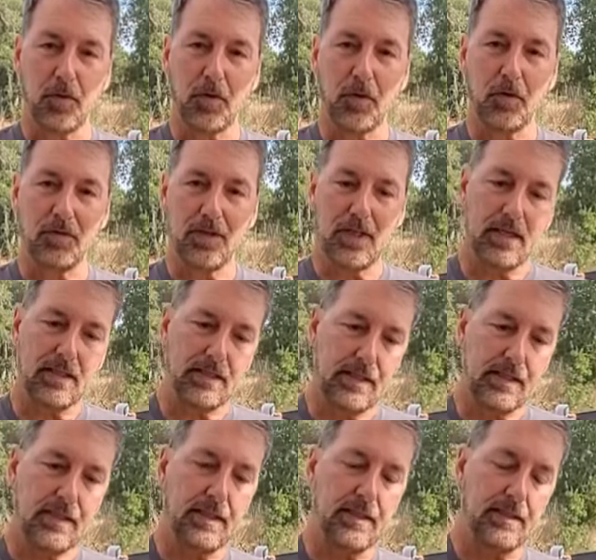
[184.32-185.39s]

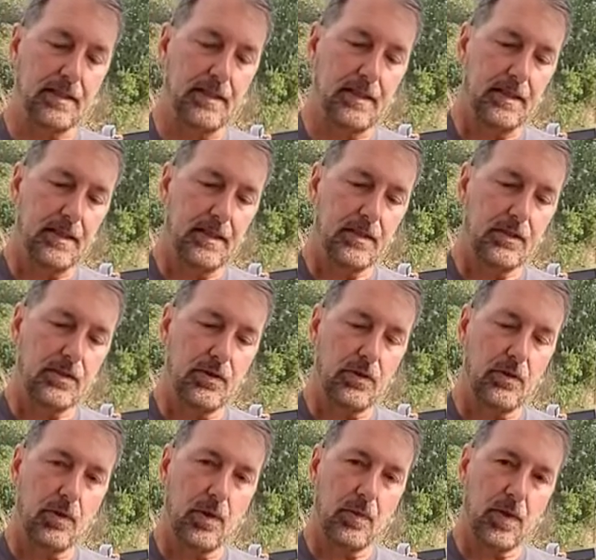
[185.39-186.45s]
COVID-19 hit.
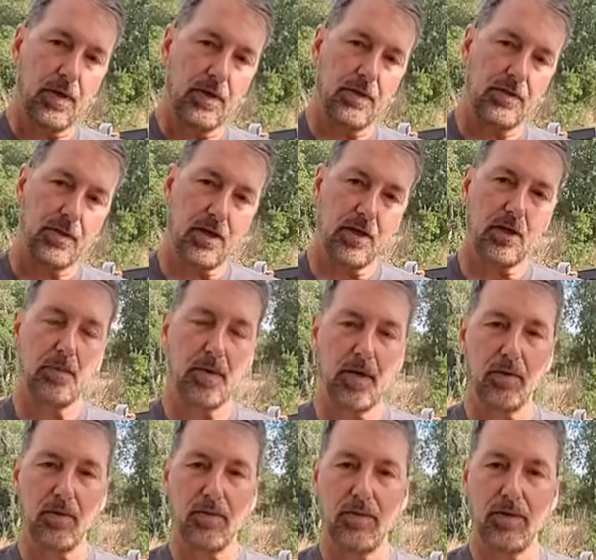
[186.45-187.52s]
So I wanted to talk
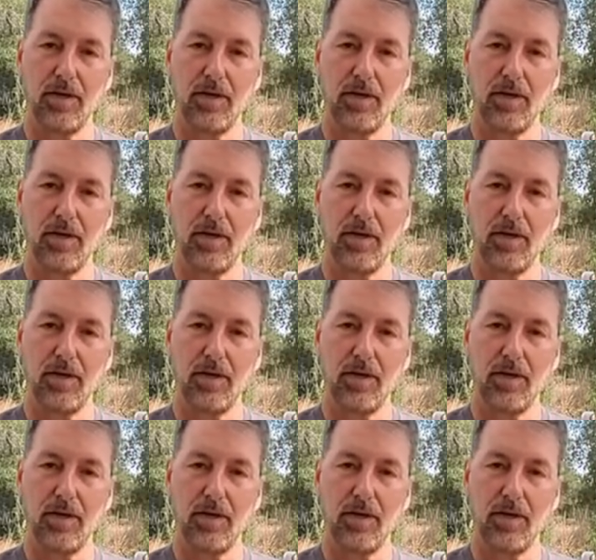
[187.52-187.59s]
about